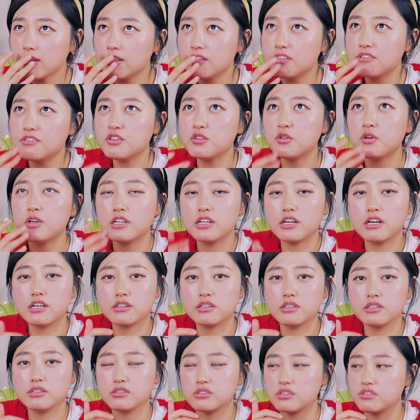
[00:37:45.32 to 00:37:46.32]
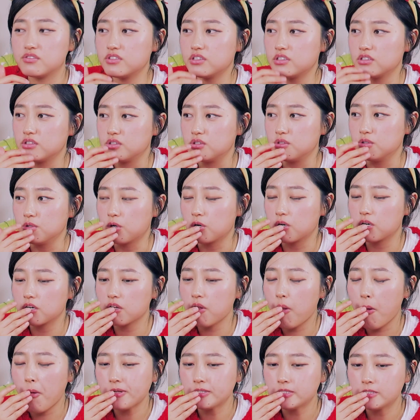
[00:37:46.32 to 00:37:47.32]
even when I had the interview in New York,
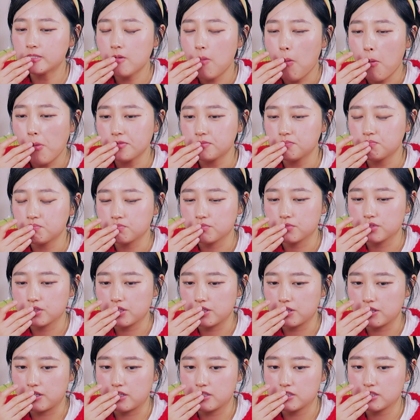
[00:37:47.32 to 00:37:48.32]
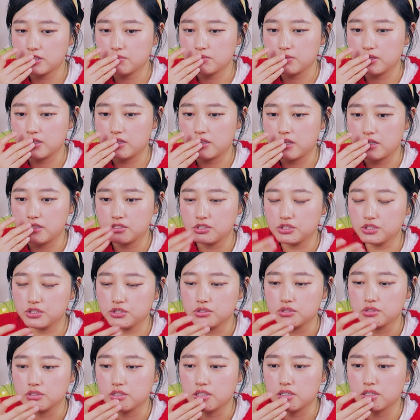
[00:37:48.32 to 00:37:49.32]
they asked me that
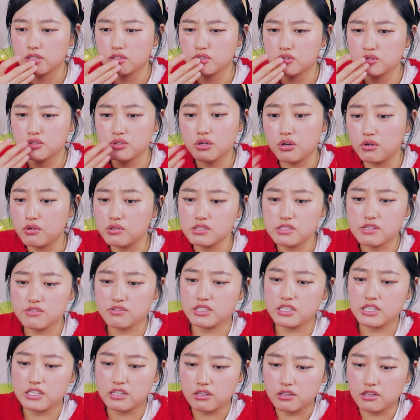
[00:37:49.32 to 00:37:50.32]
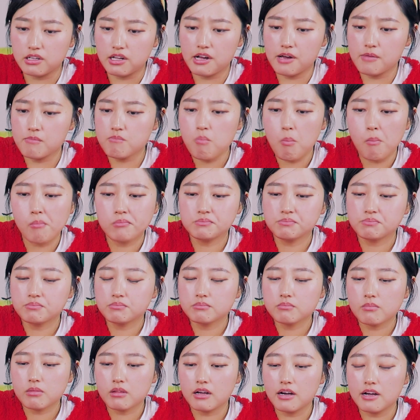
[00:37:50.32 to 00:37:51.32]
too. Like, do you always have to eat a lot?
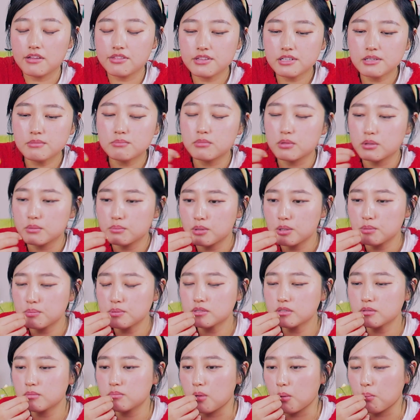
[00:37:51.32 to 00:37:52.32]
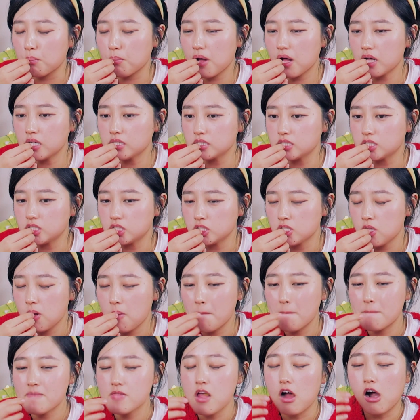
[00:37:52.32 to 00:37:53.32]
I think purpose of mukbang is
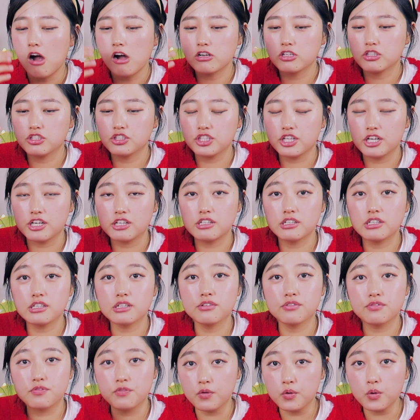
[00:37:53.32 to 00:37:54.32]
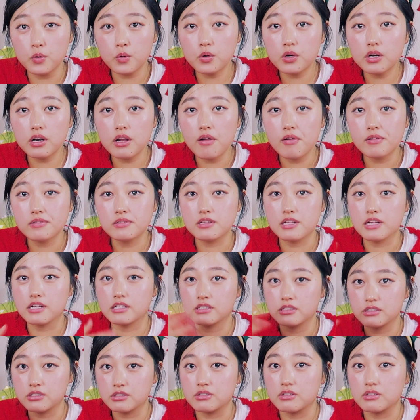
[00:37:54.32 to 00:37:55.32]
sharing food, like